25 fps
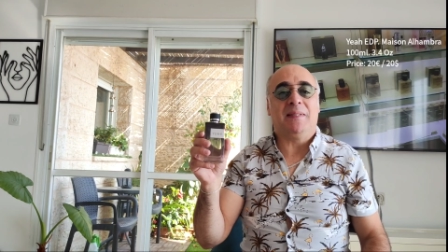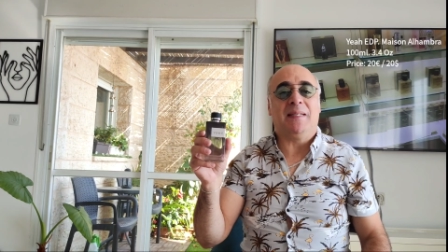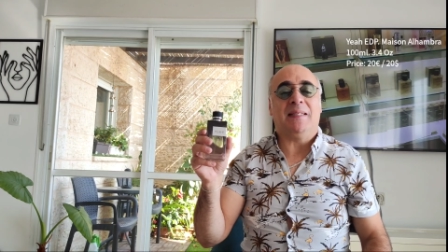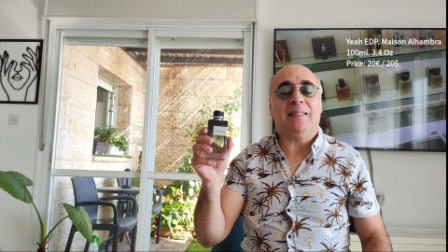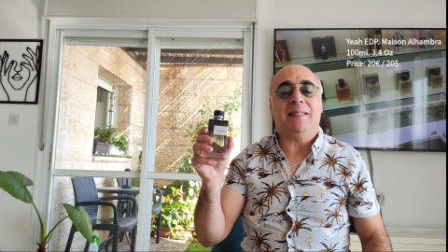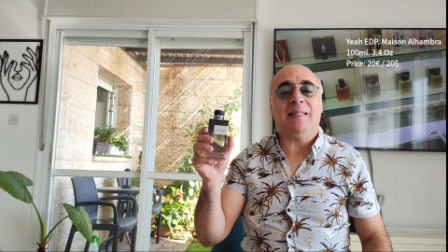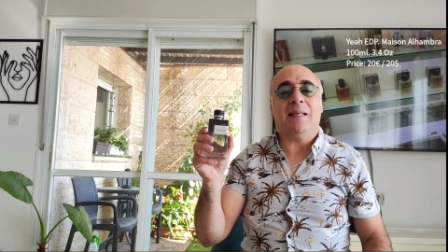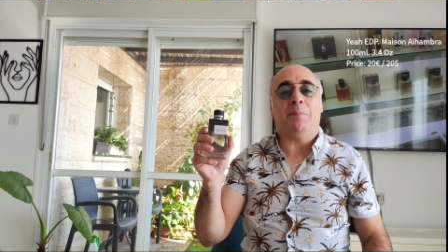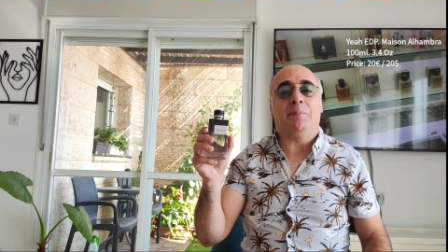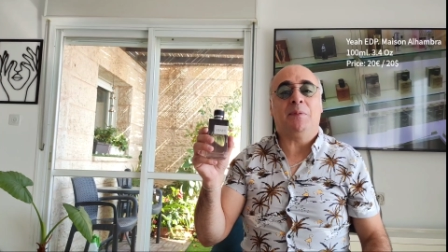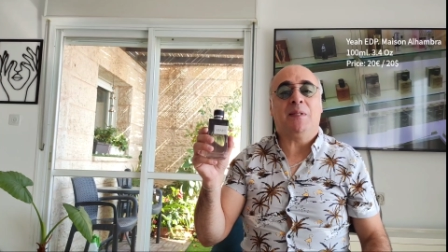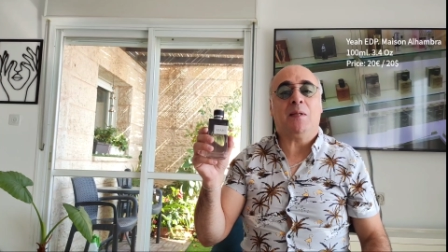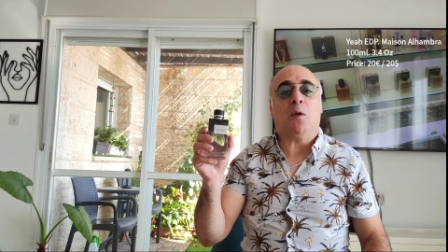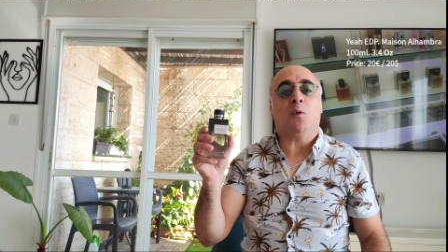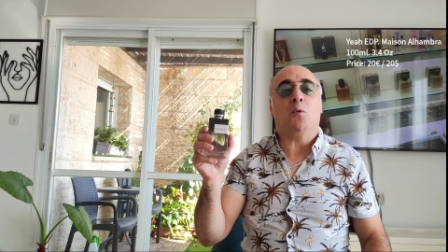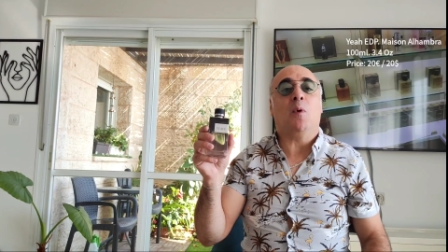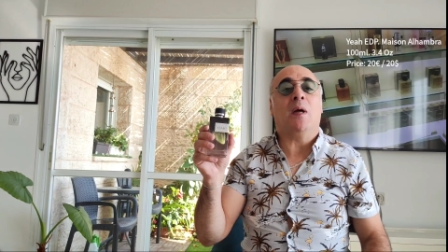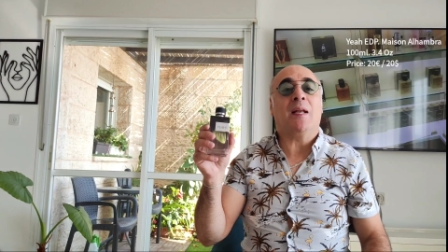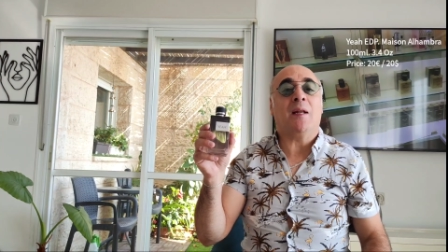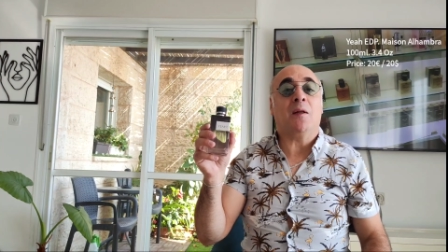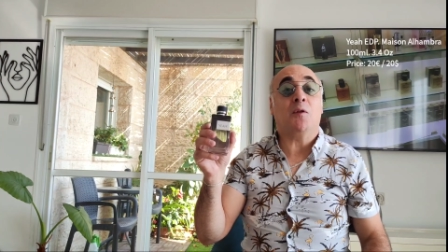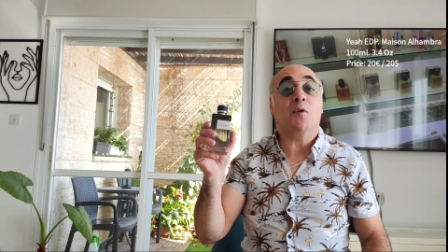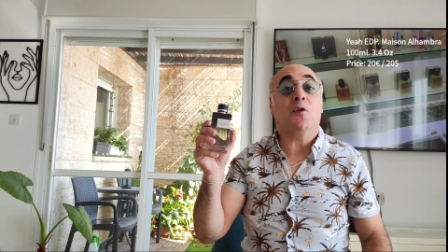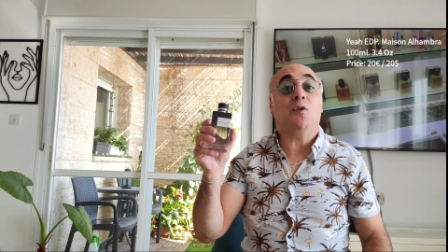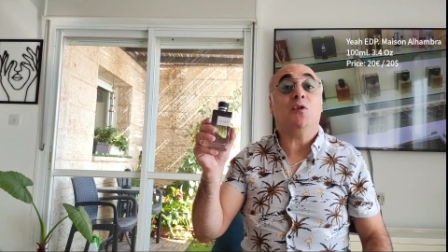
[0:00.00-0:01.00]
This is episode
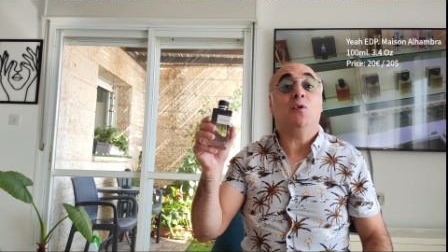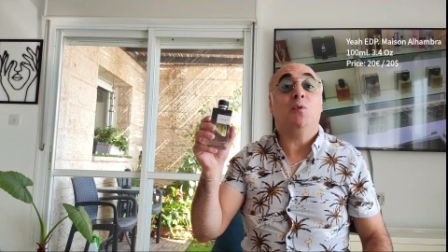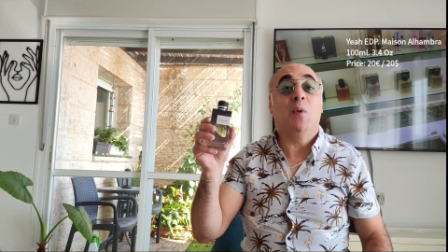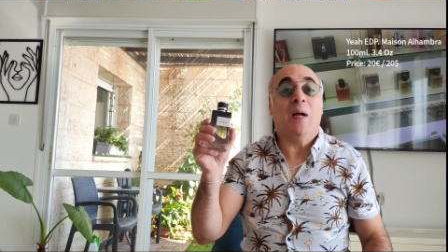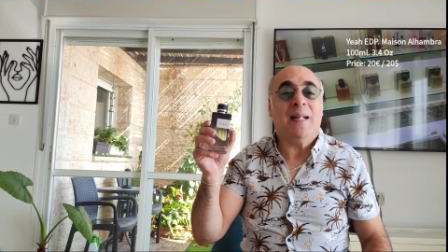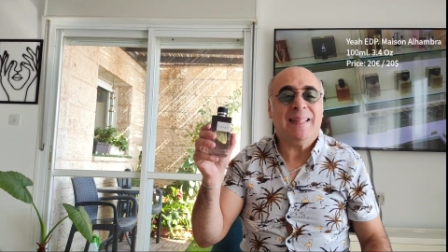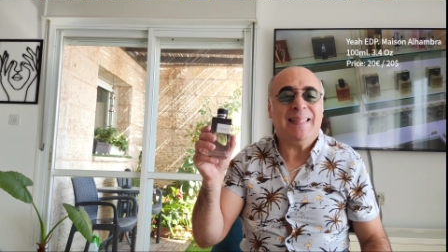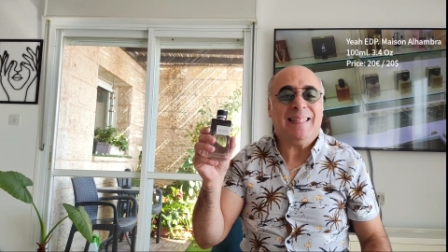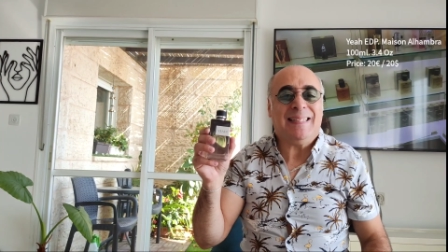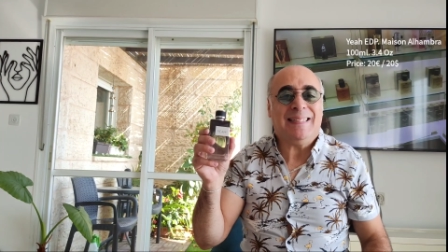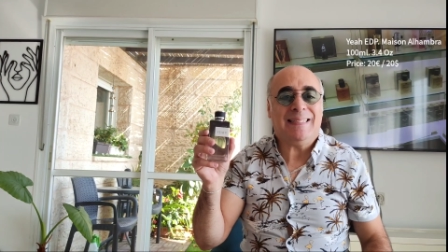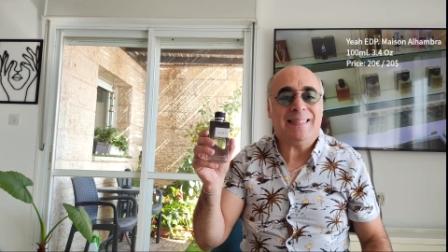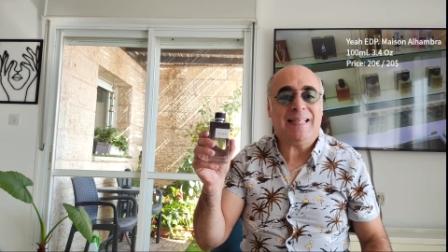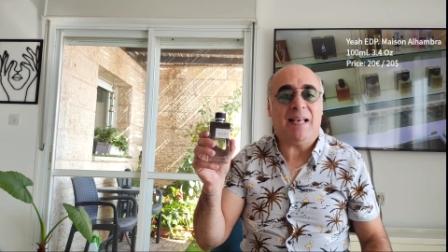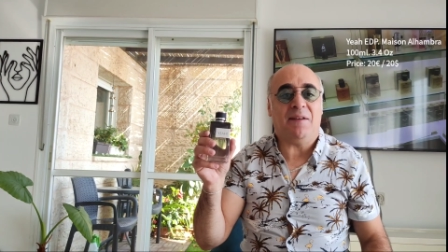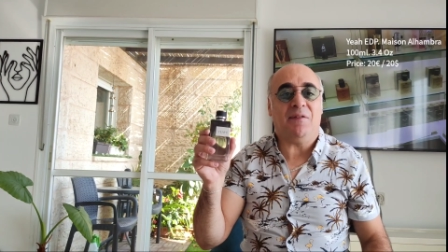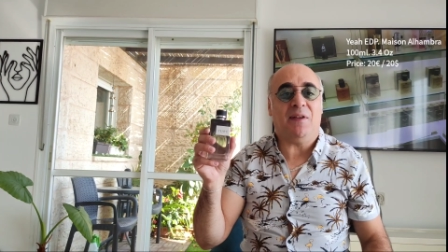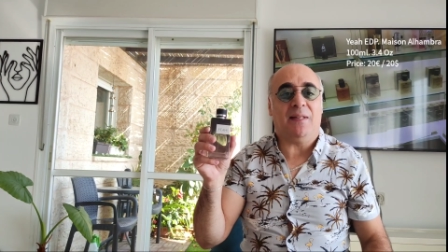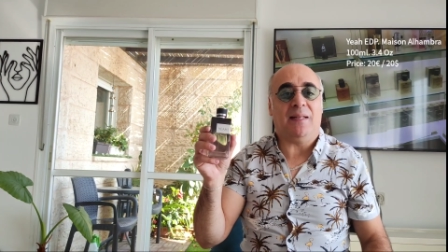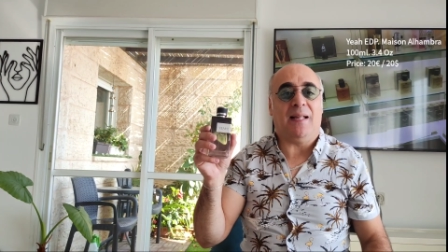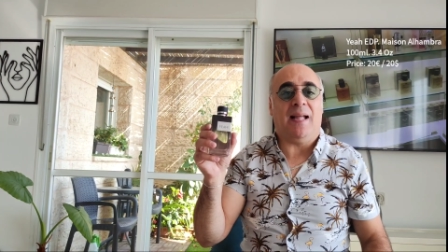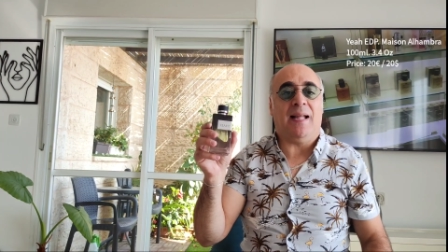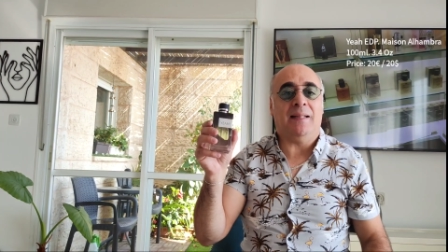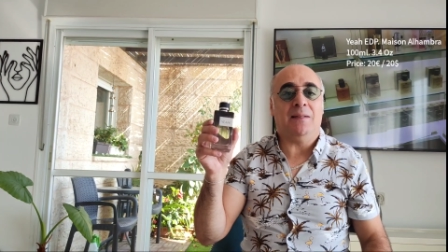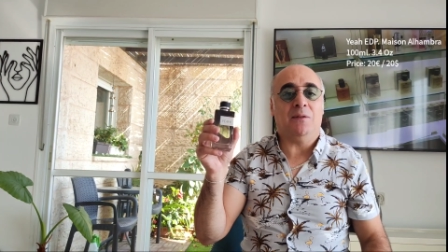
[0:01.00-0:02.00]

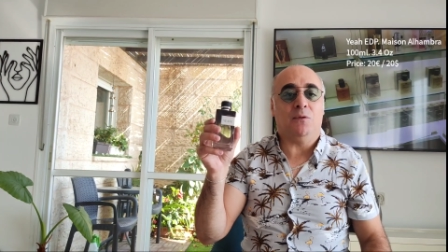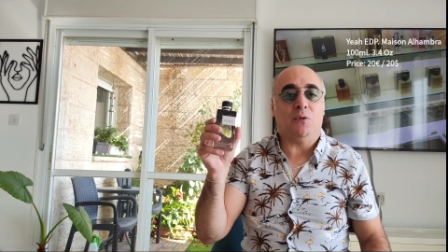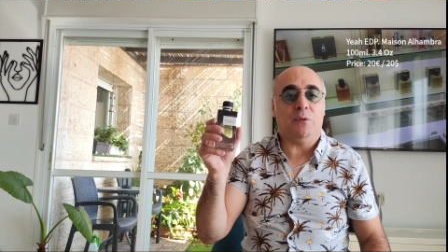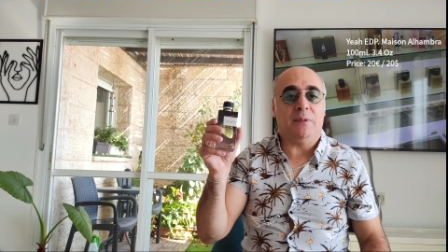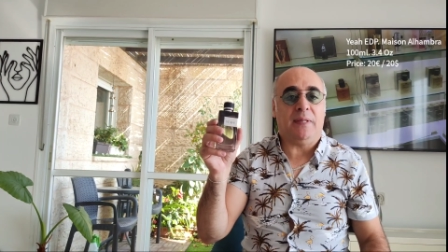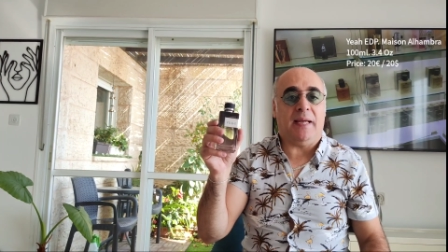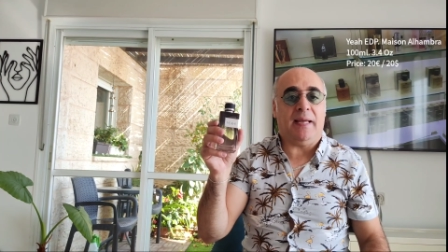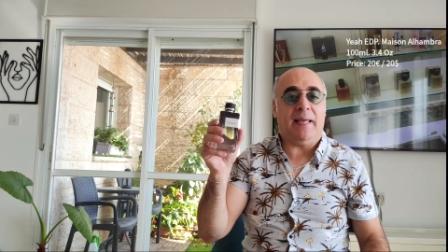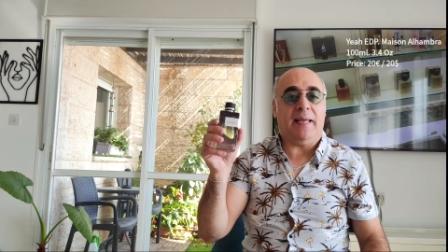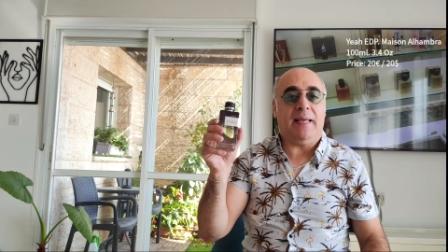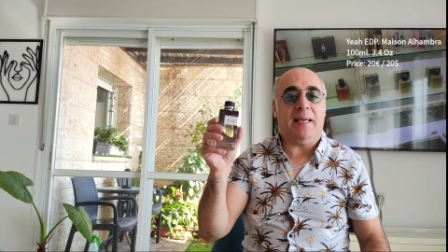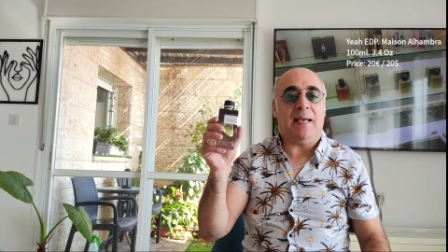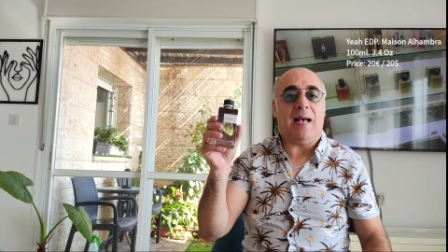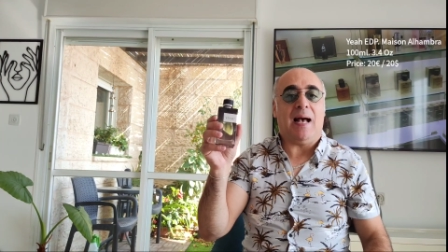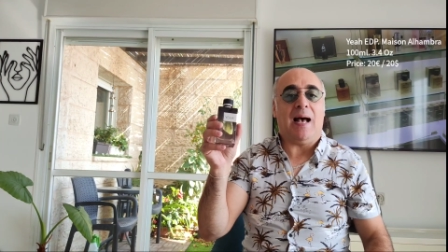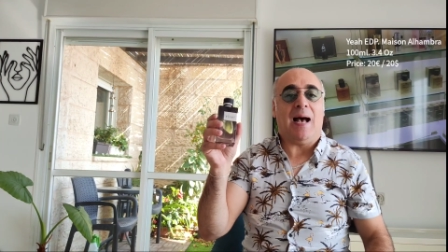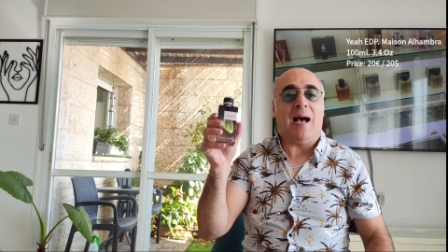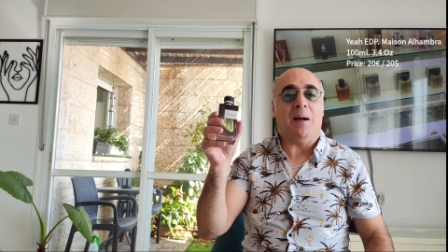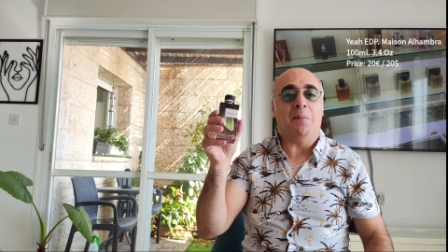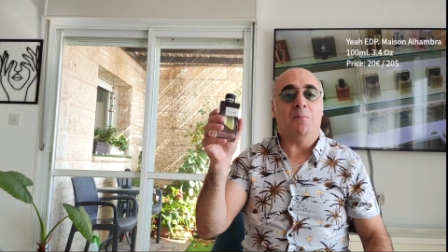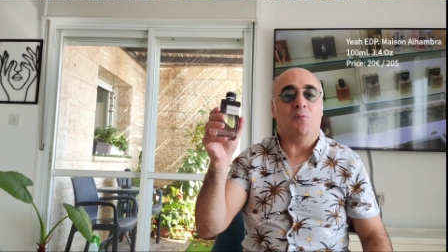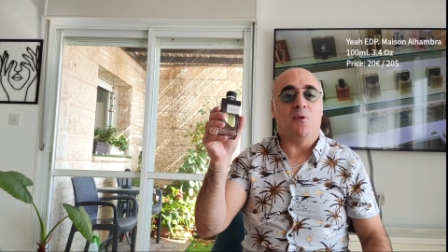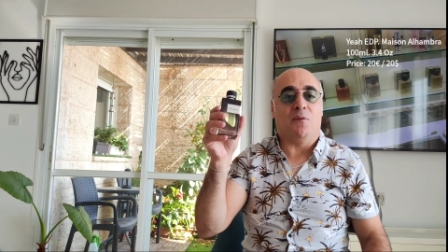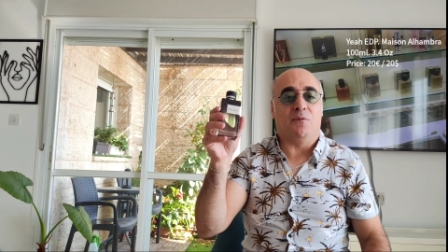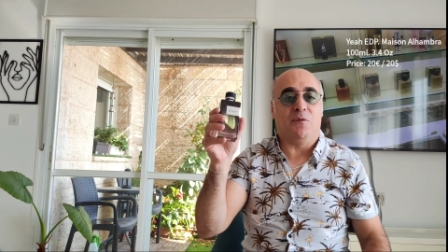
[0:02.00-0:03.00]
127 and today
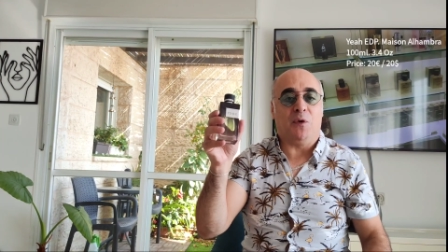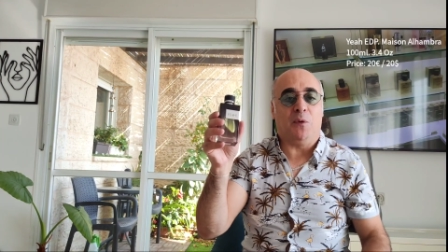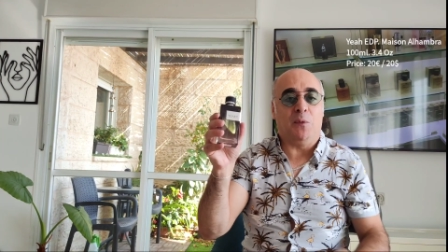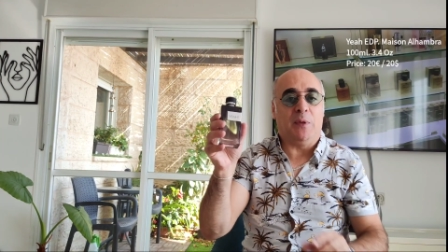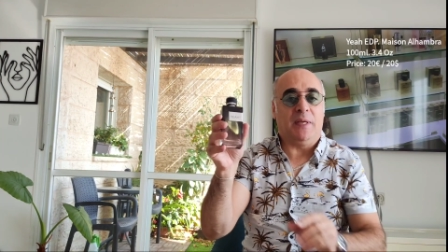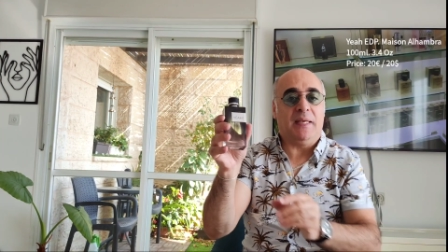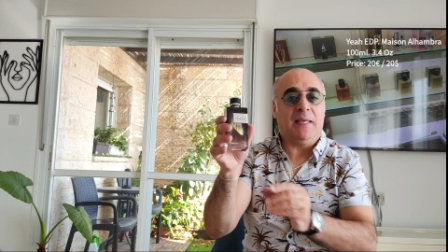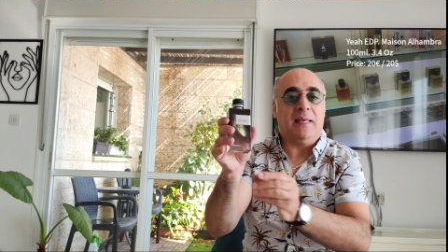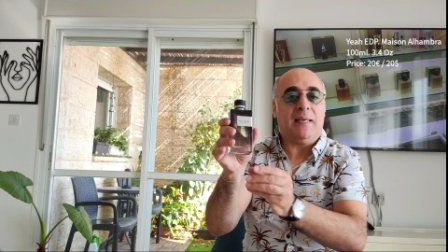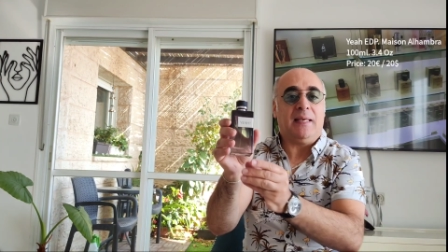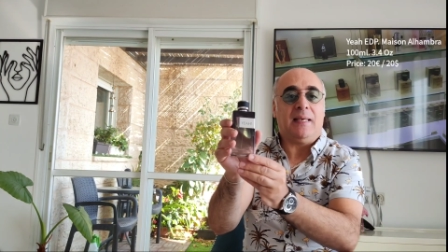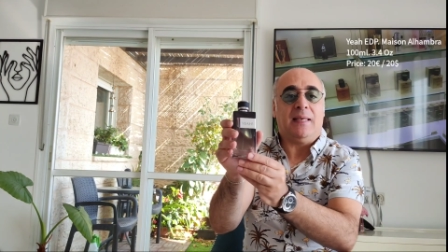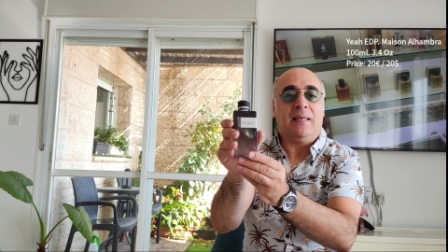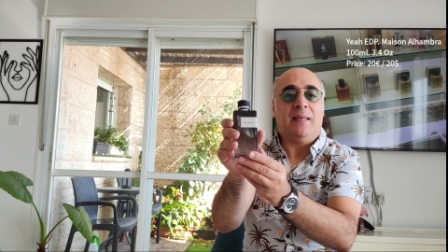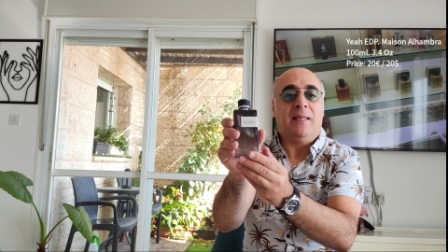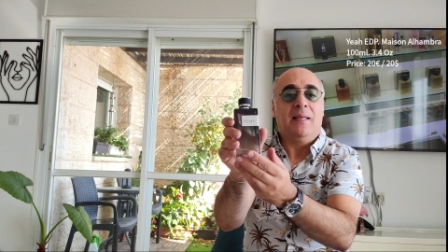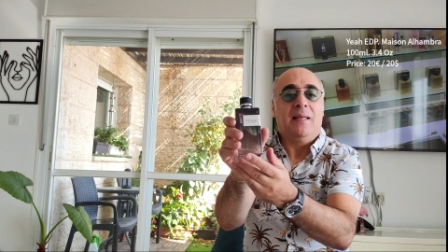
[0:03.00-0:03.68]
I'm reviewing